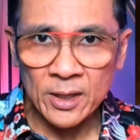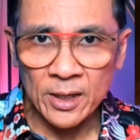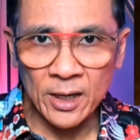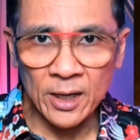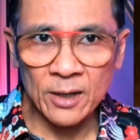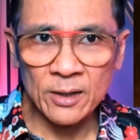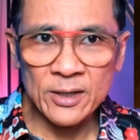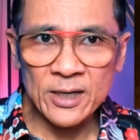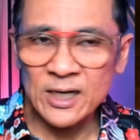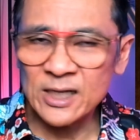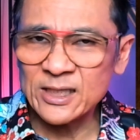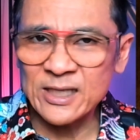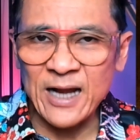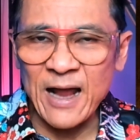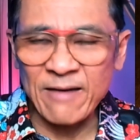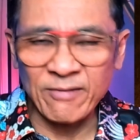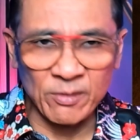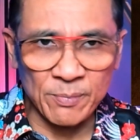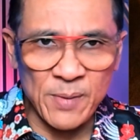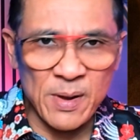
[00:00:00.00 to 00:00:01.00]
It
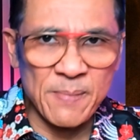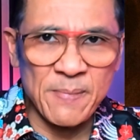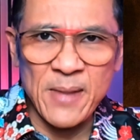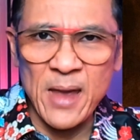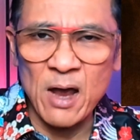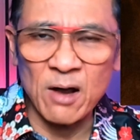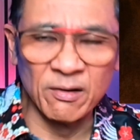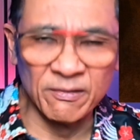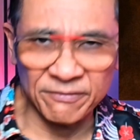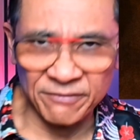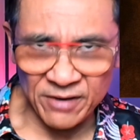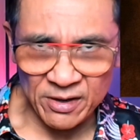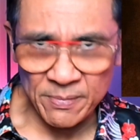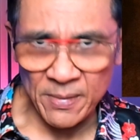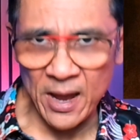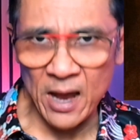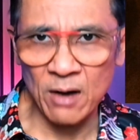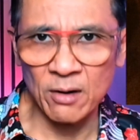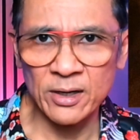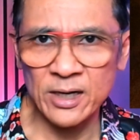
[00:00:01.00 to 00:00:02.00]
doesn't have to be male and
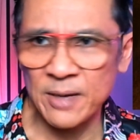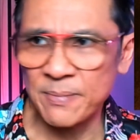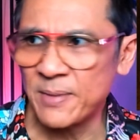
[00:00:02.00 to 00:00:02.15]
female.